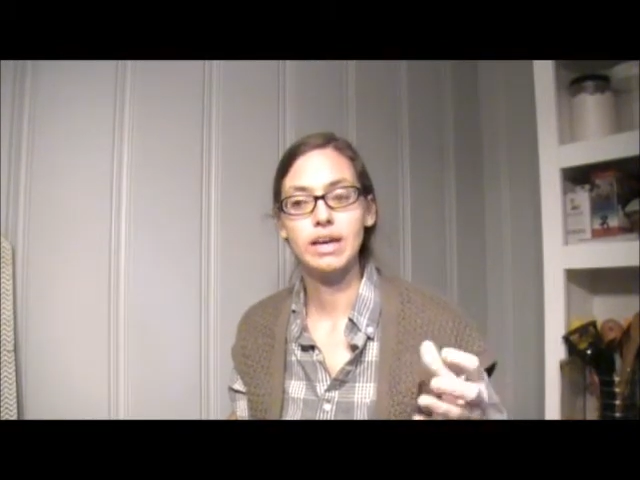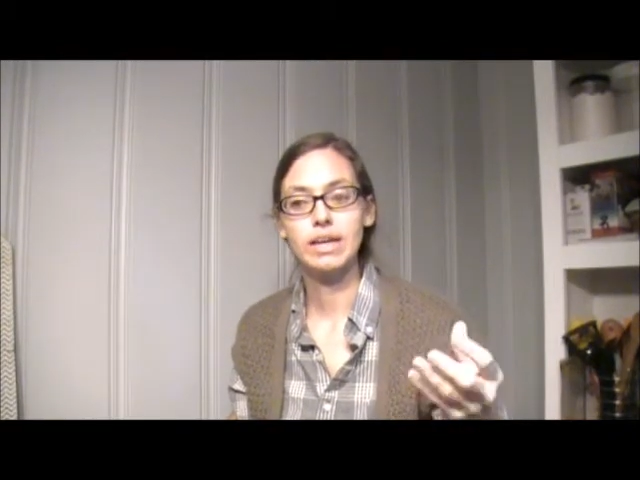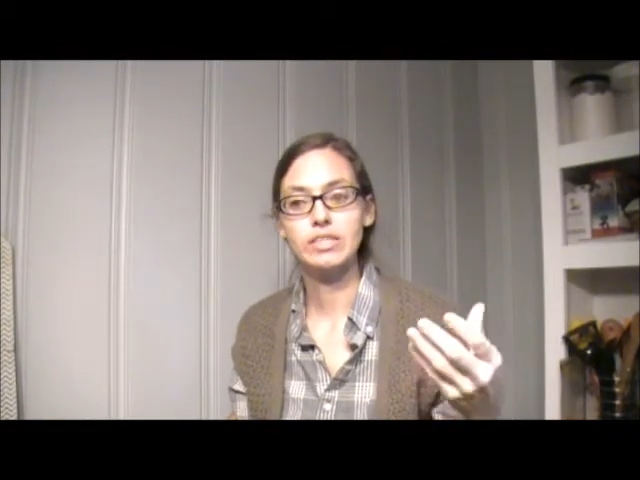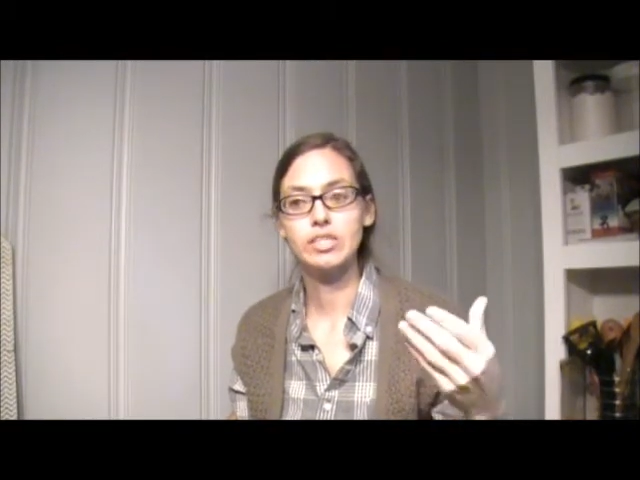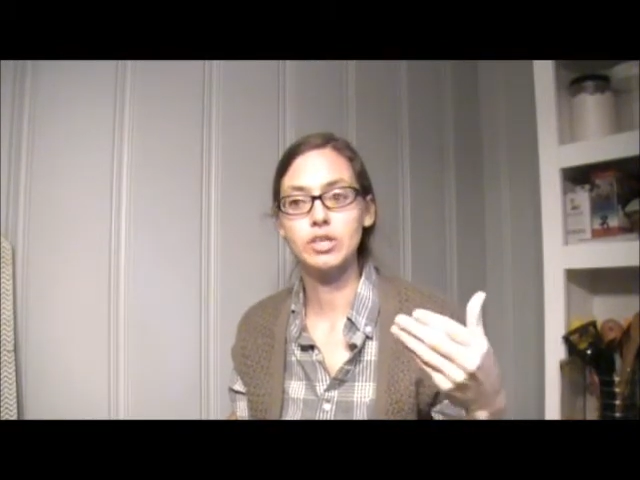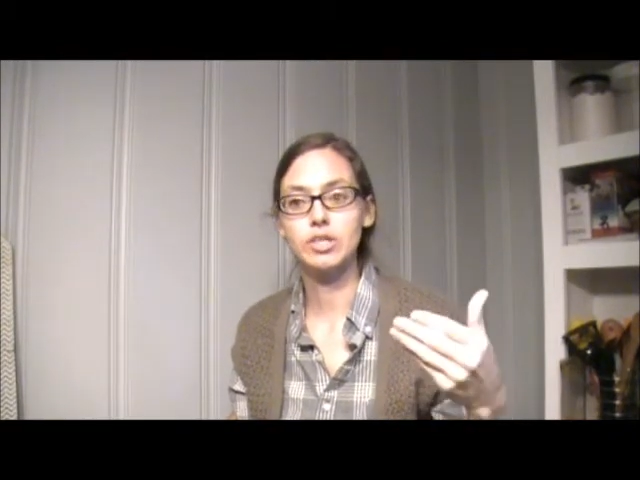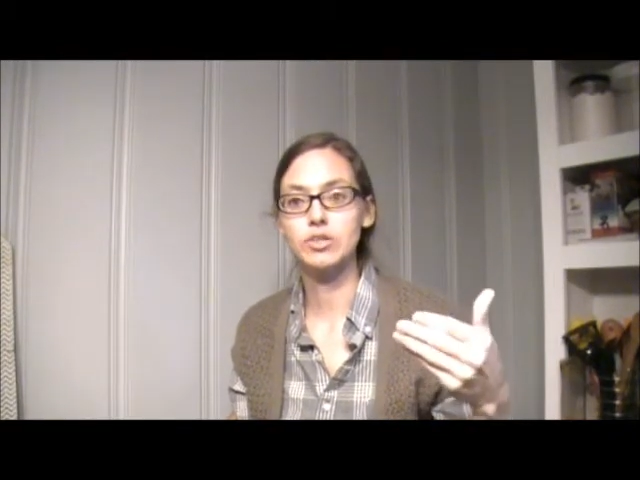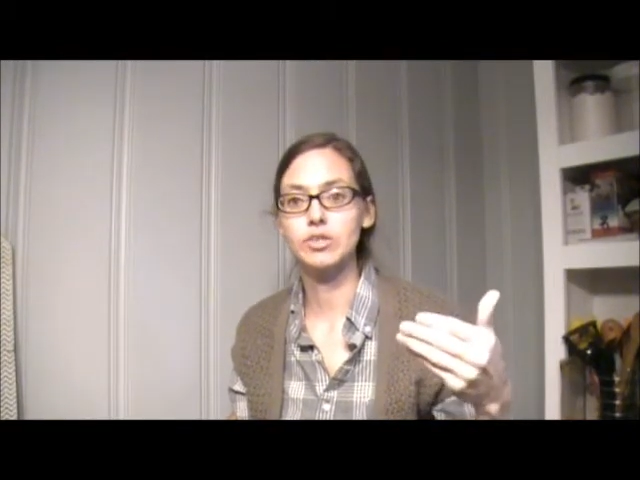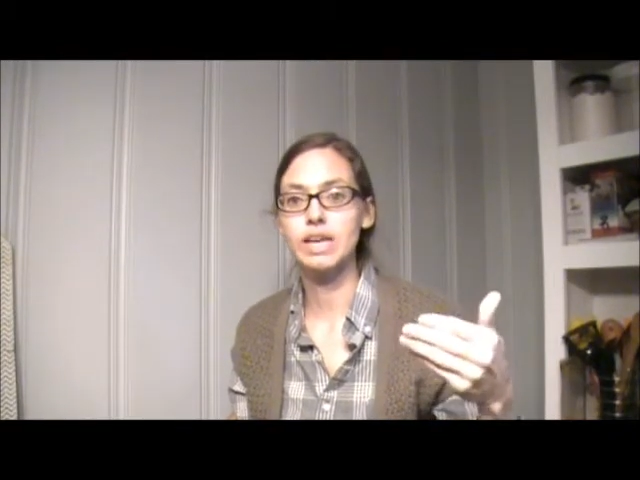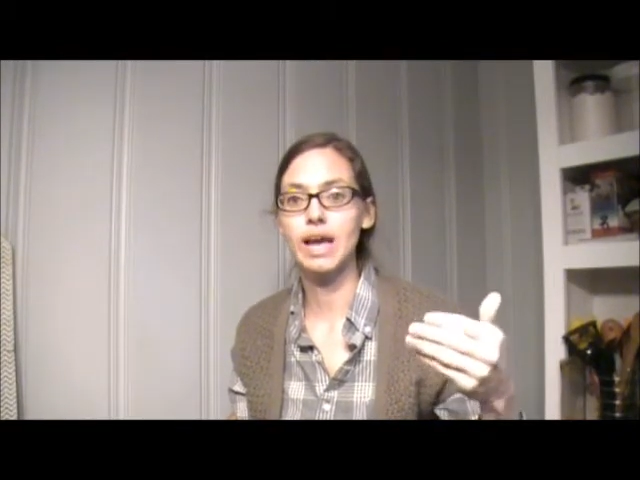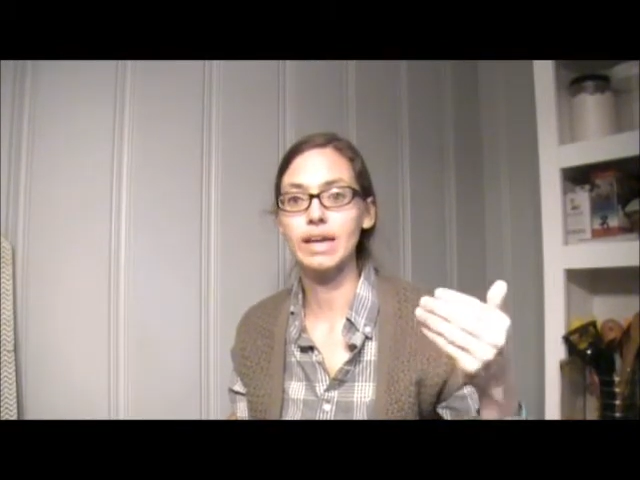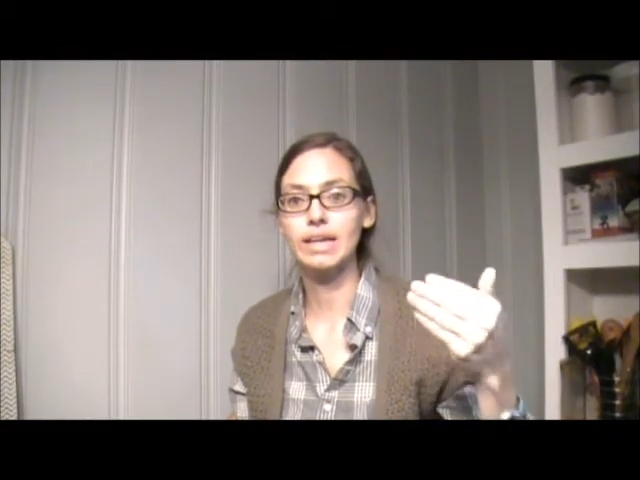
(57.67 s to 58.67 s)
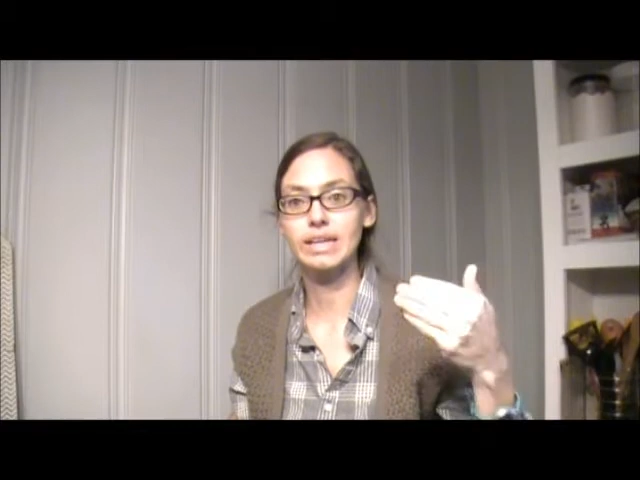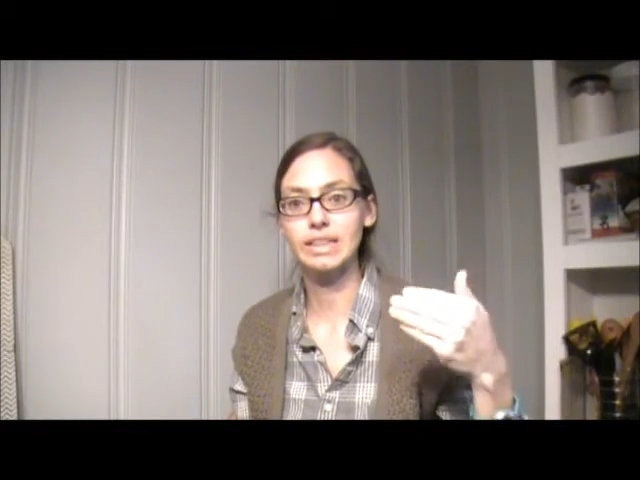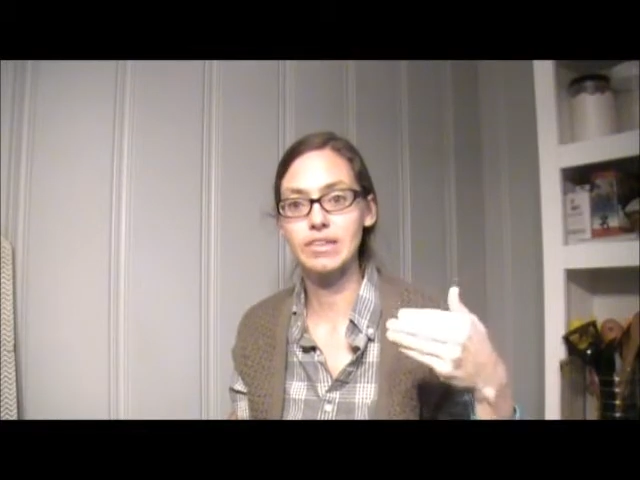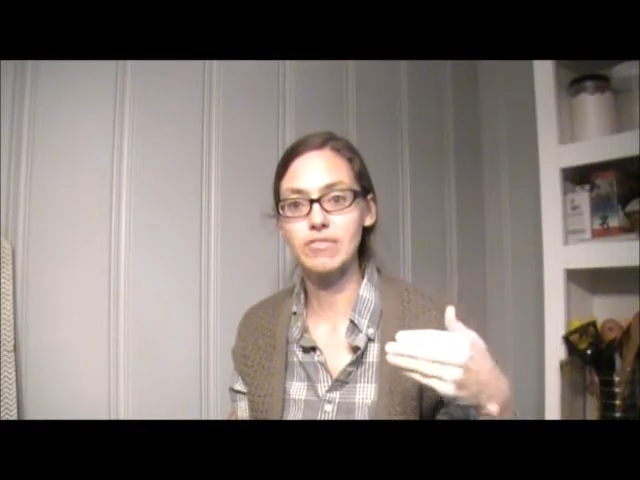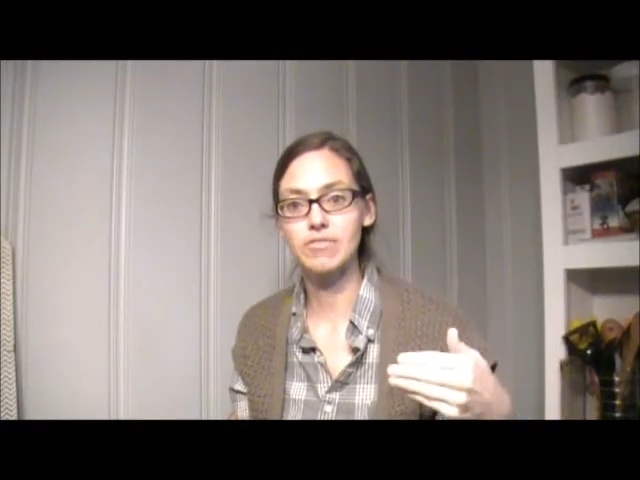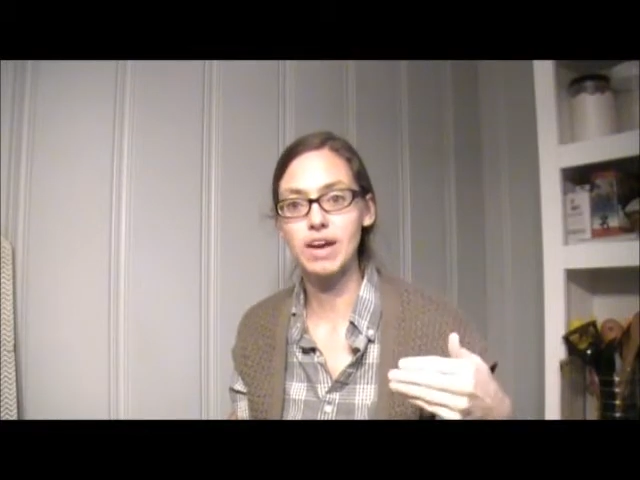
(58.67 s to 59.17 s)
And so you're taking in
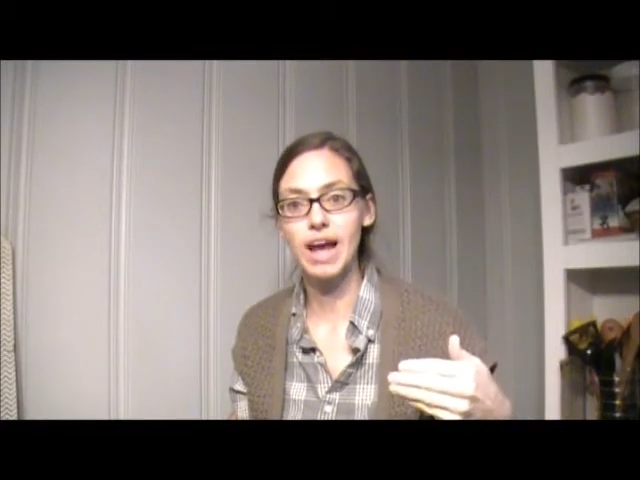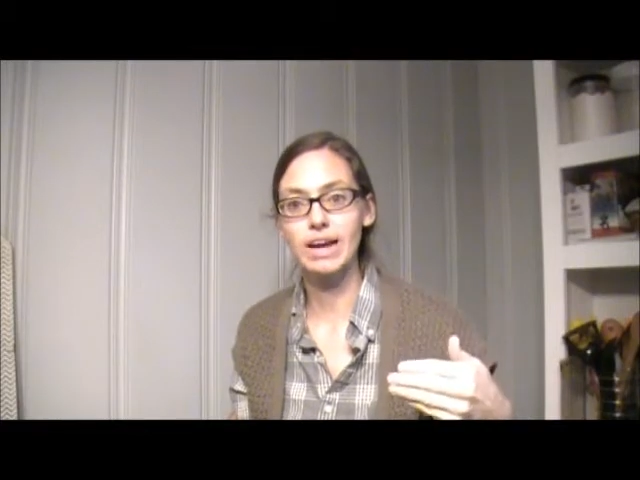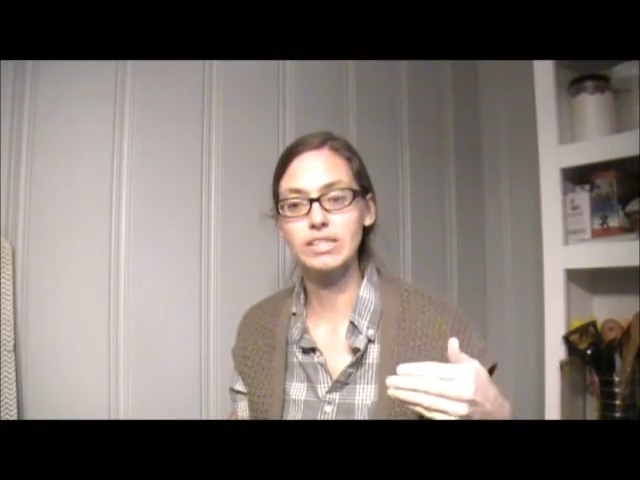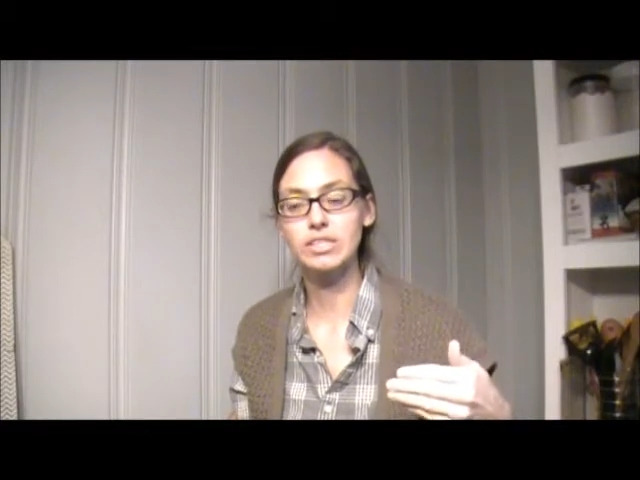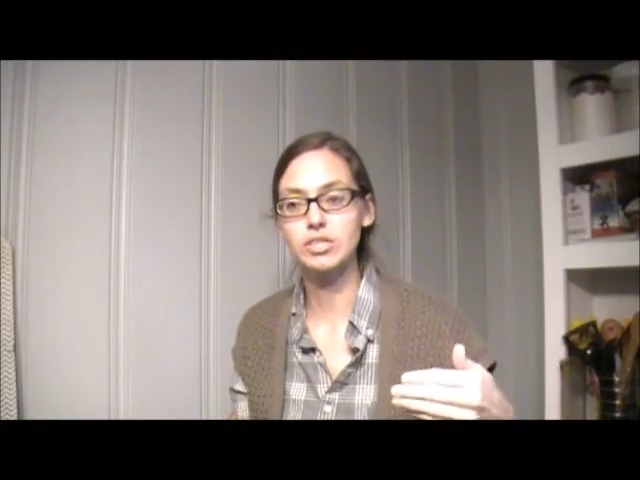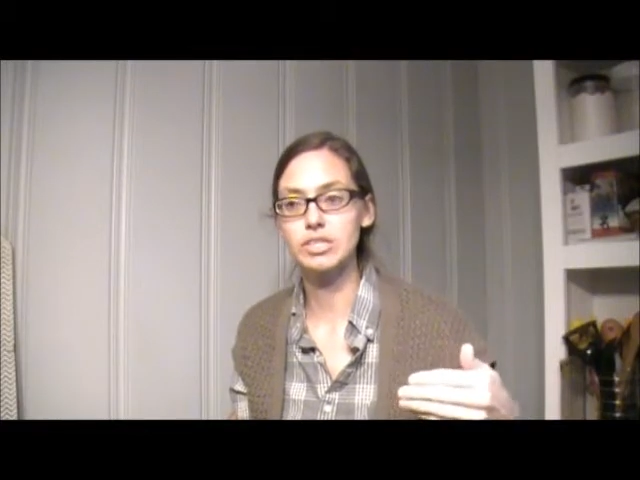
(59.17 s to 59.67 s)
the facts,